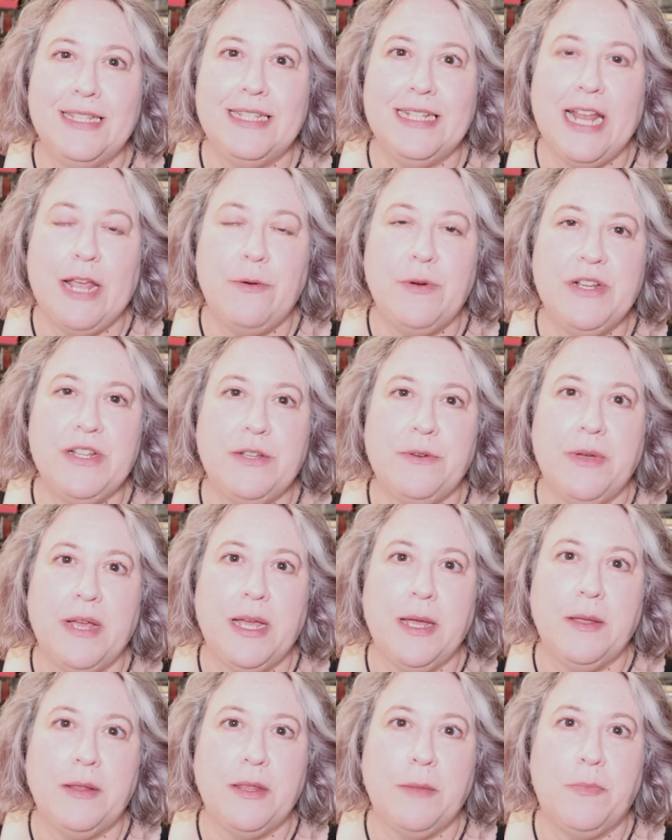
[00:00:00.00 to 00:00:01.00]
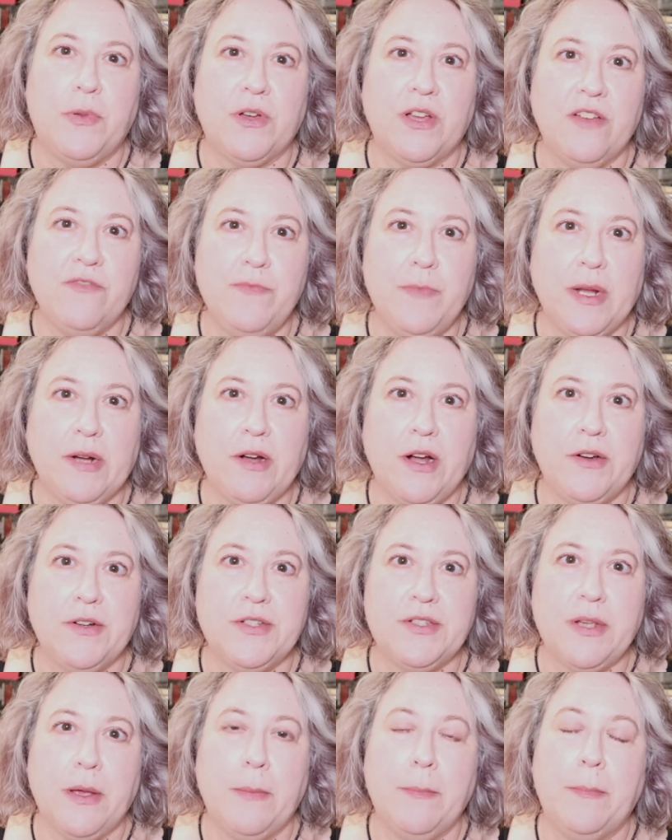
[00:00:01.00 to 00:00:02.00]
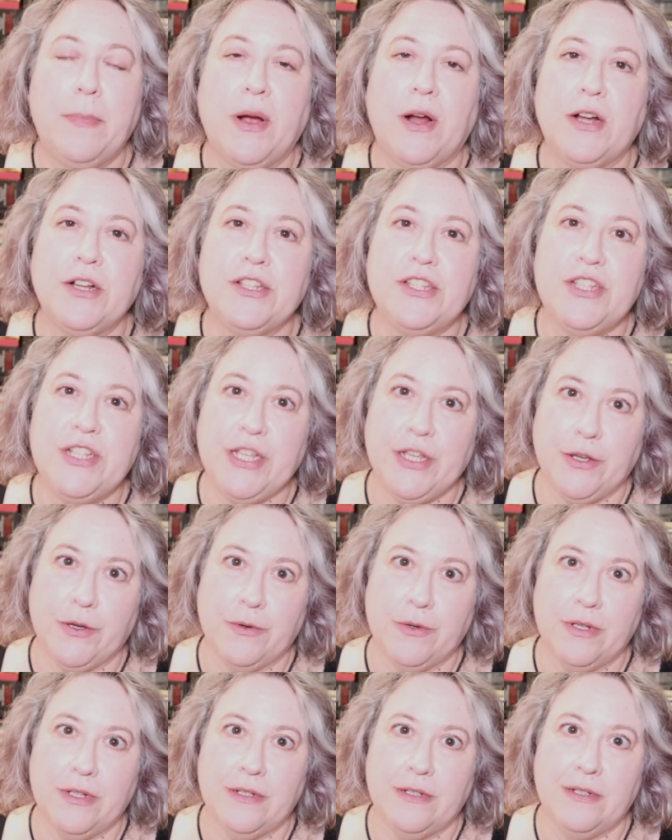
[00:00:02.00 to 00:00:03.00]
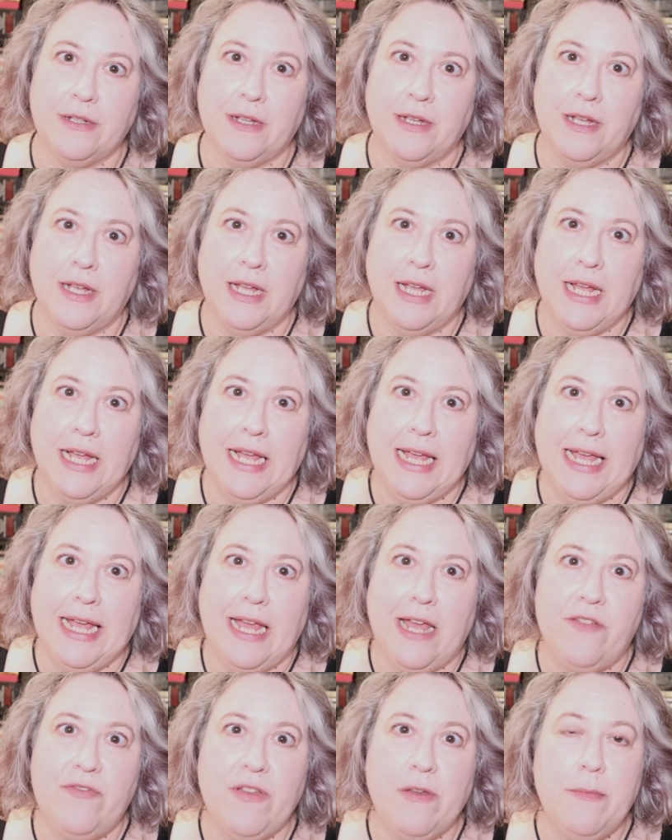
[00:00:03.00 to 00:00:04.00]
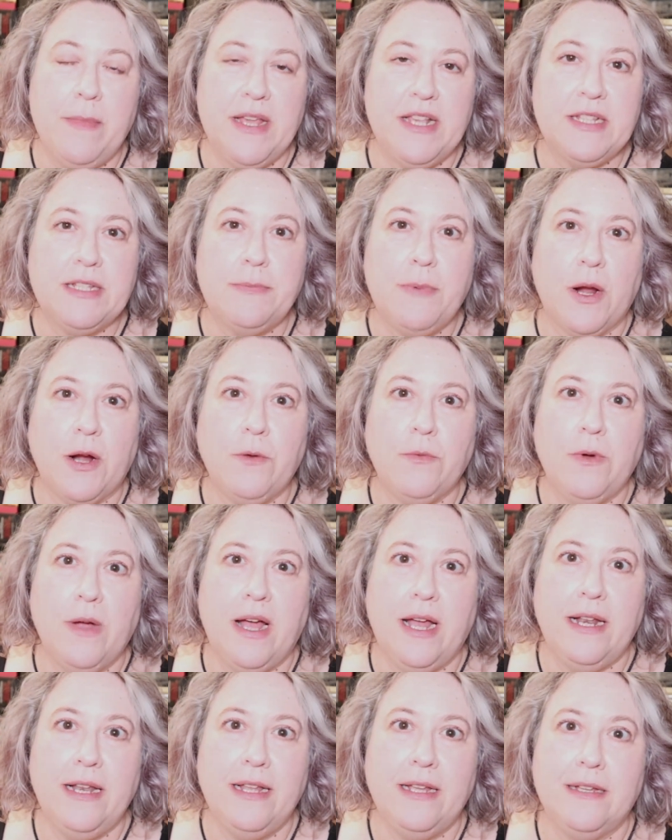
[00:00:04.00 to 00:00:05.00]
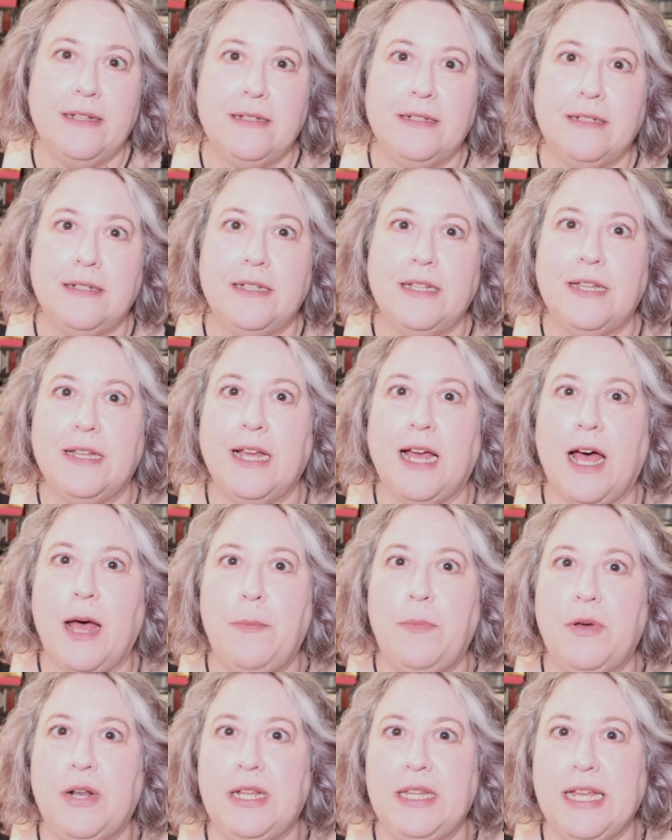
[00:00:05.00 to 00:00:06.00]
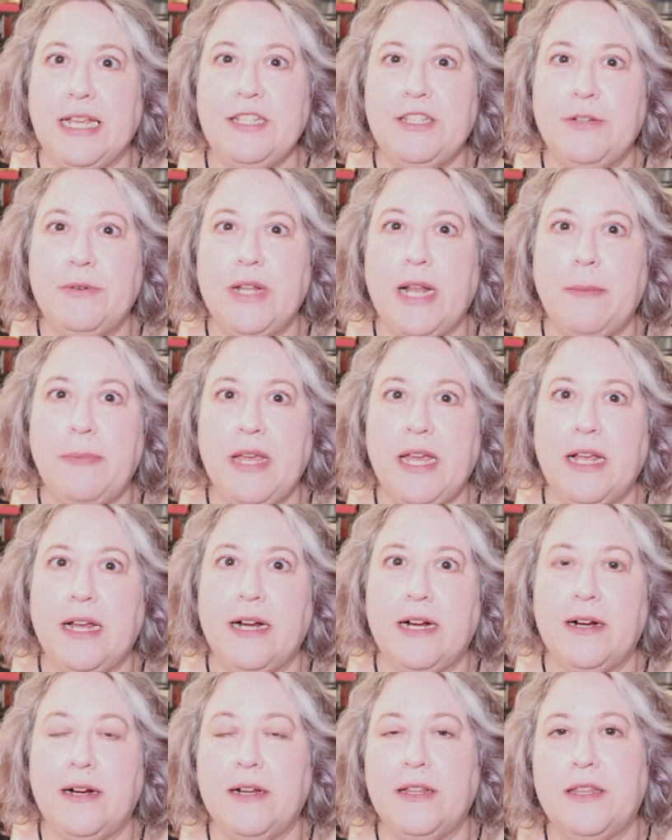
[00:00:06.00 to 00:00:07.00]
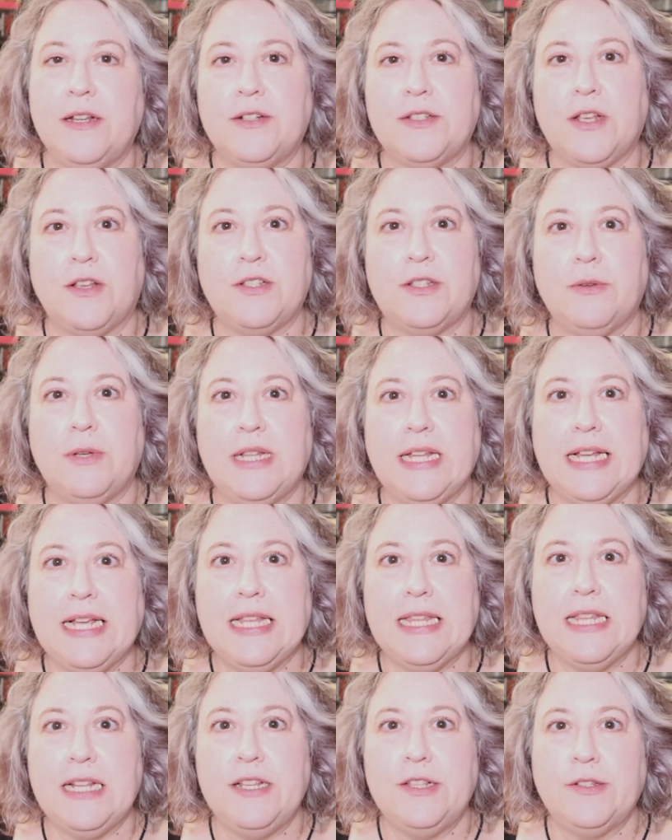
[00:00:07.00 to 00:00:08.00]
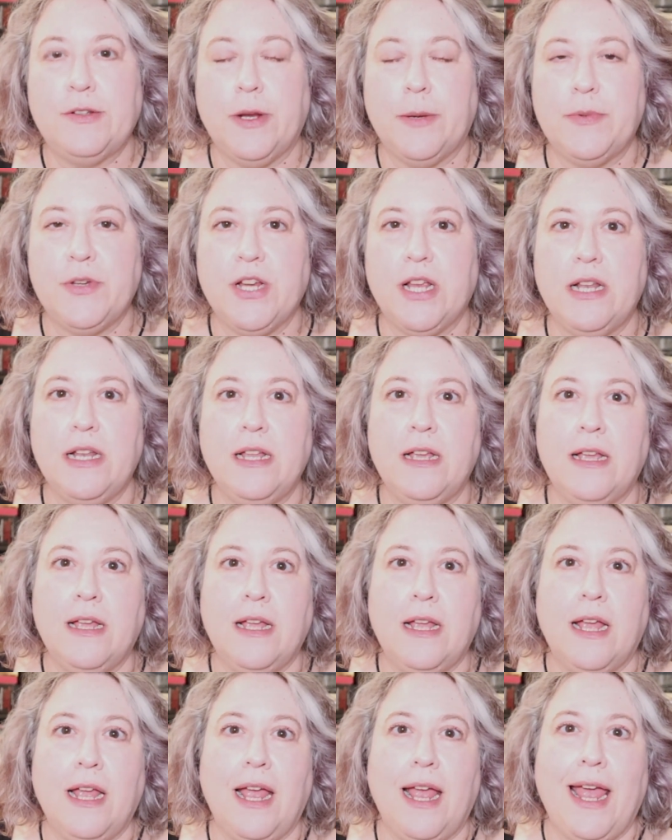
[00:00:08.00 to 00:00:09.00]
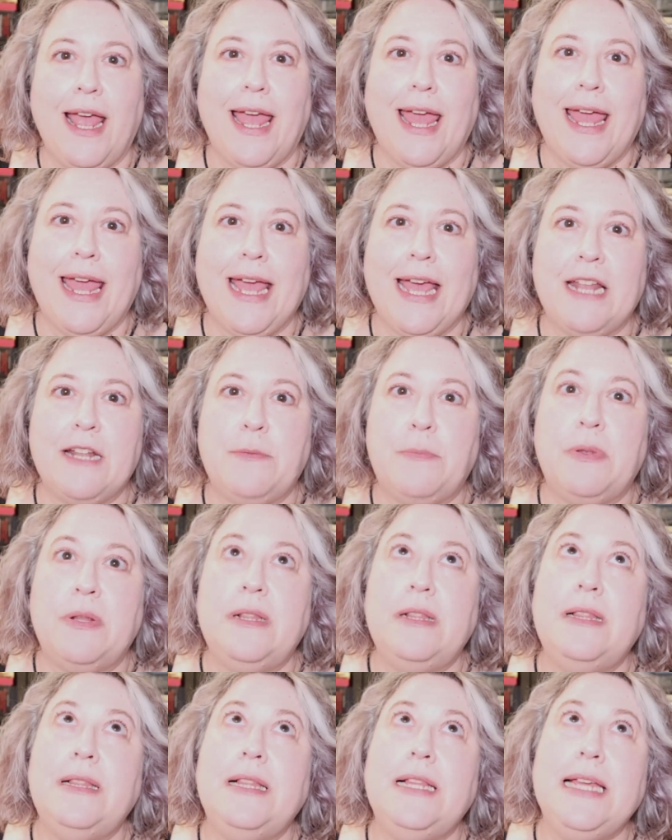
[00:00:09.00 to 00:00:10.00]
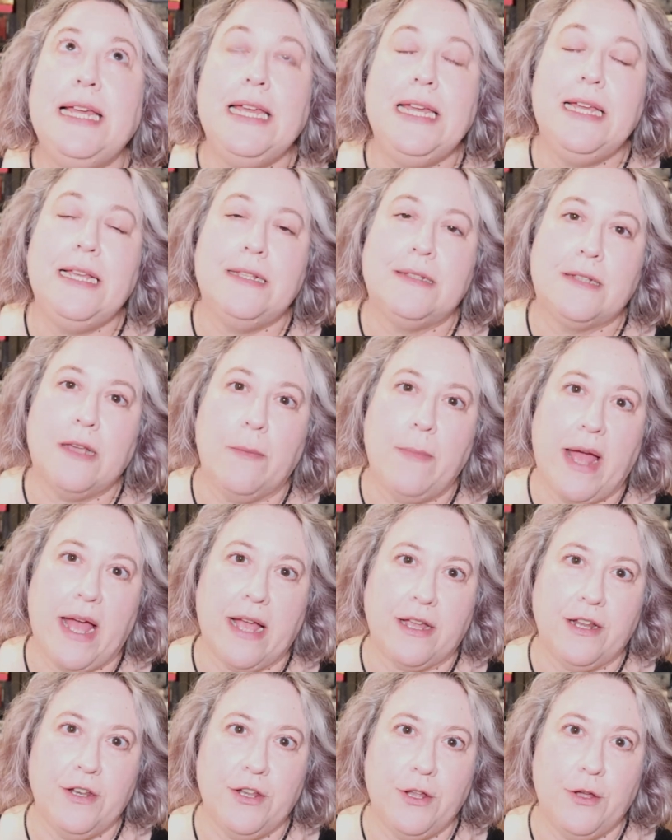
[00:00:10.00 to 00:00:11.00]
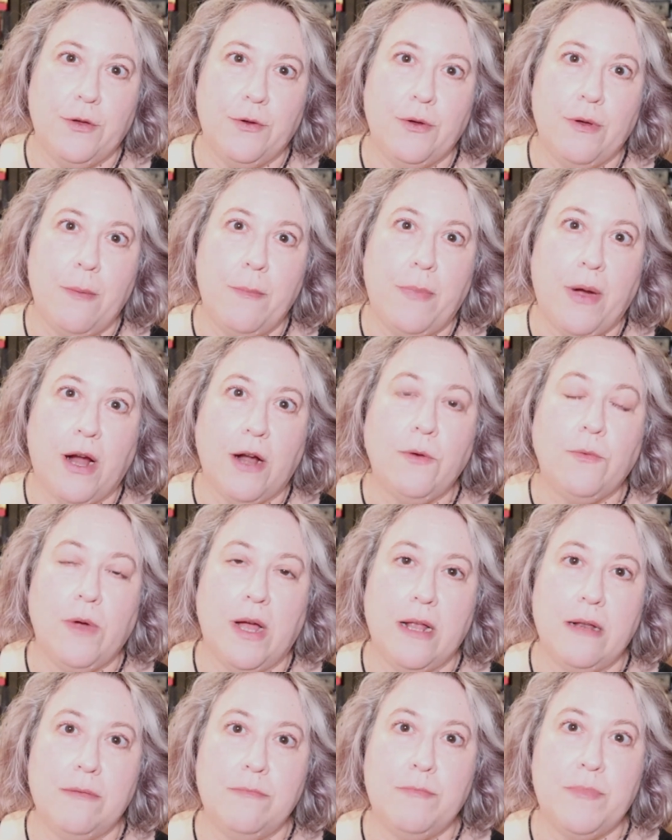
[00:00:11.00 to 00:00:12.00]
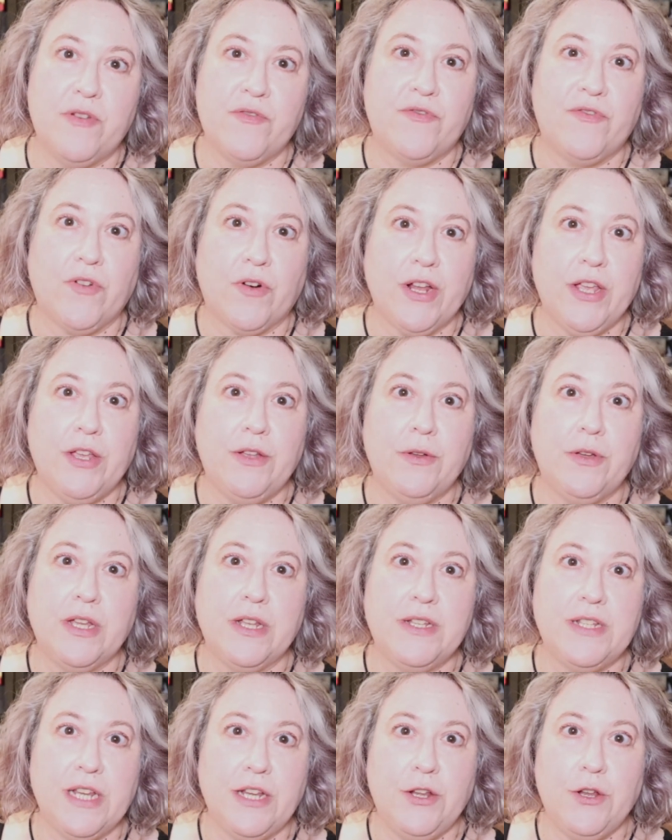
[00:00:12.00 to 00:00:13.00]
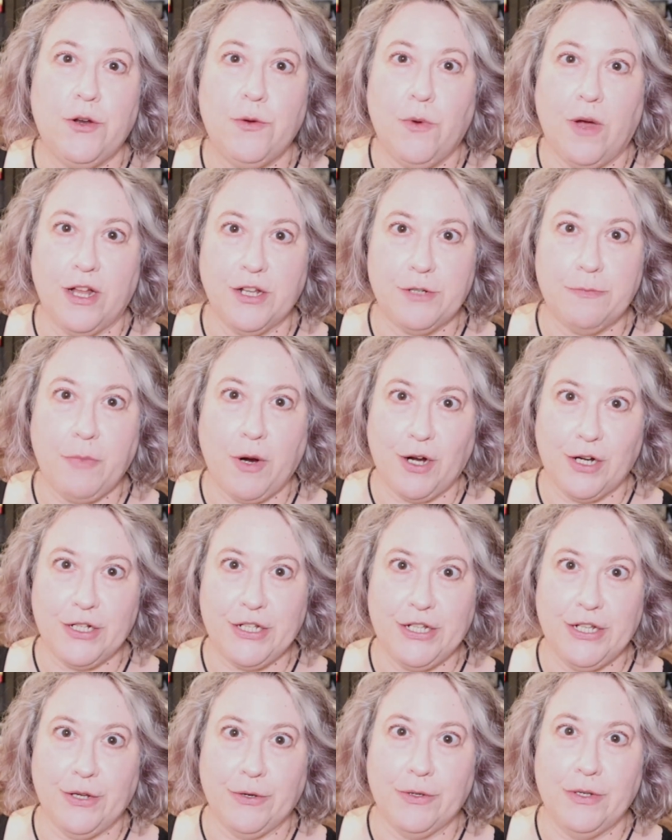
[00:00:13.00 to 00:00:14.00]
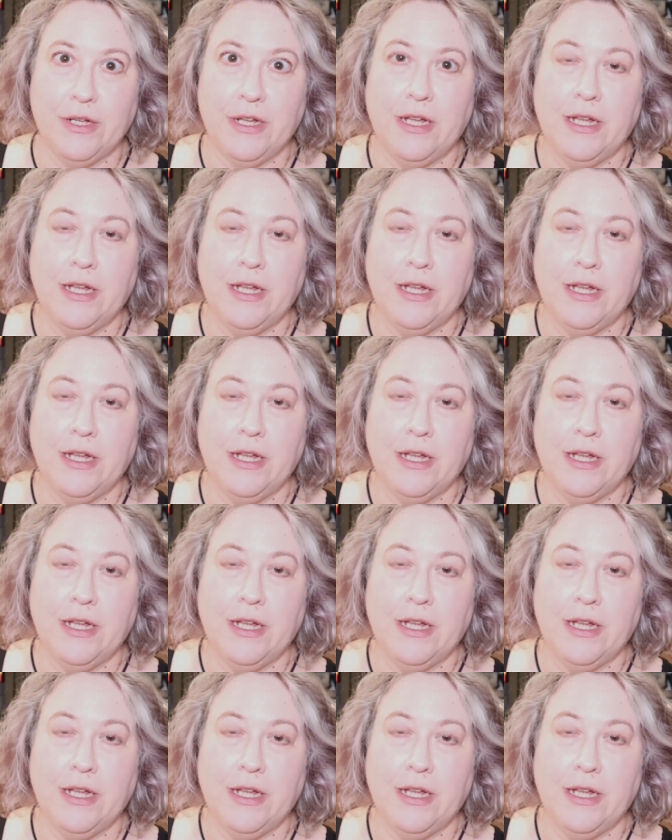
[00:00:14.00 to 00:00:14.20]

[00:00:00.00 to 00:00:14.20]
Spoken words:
Today we're doing the Book of Mirrors, Part 2. If you missed Part 1, I'll put a link to it up here. There's also a link in the description. And please go back and do Part 1 before you continue to watch Part 2.